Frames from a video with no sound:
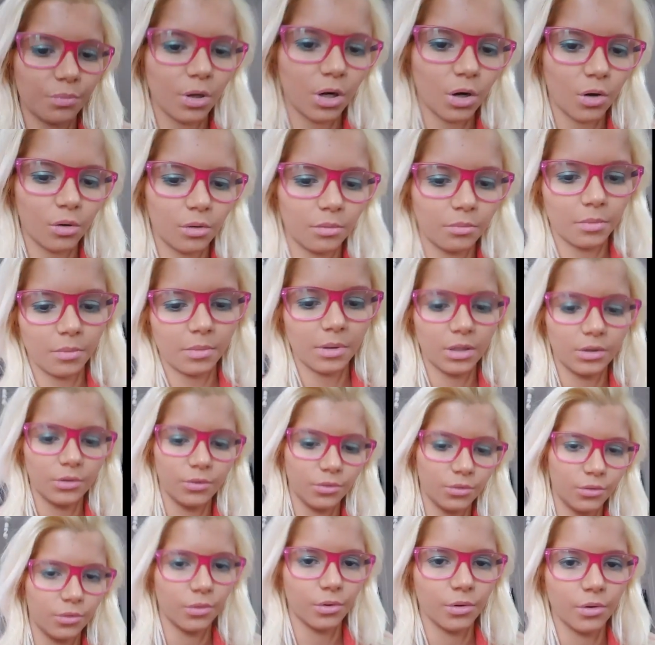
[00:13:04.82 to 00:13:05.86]
park with my
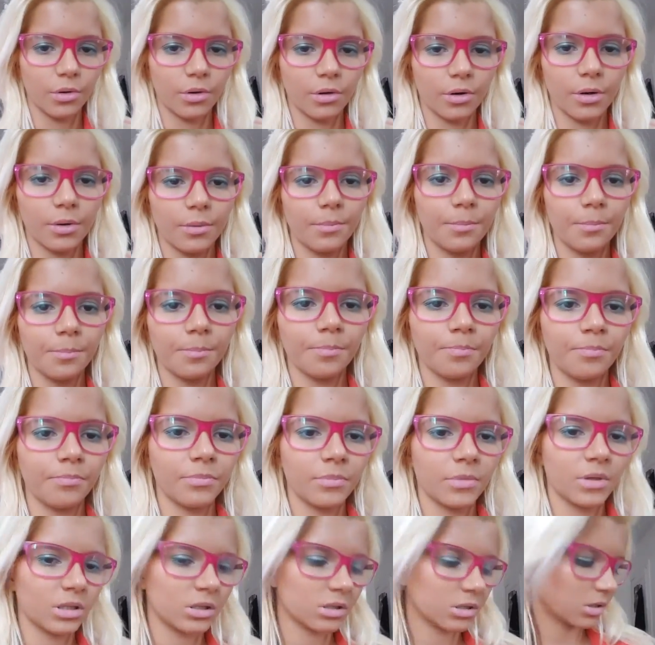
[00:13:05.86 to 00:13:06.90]
daughter
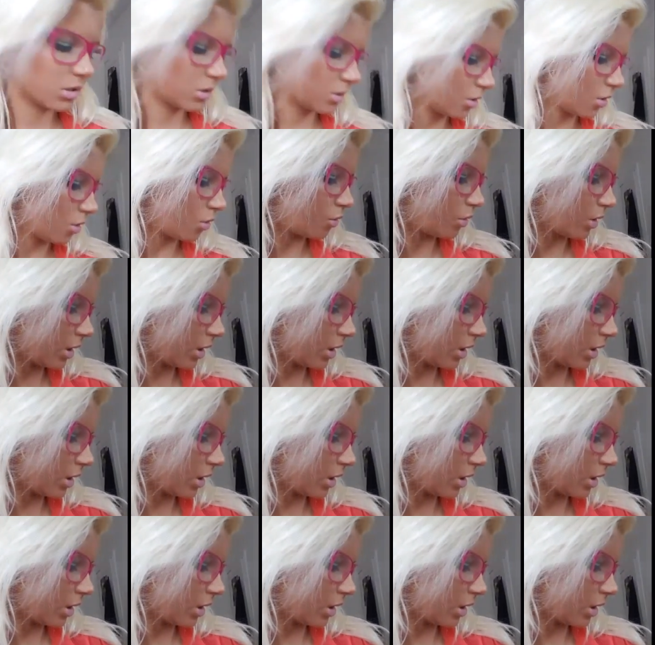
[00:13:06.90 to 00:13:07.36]
so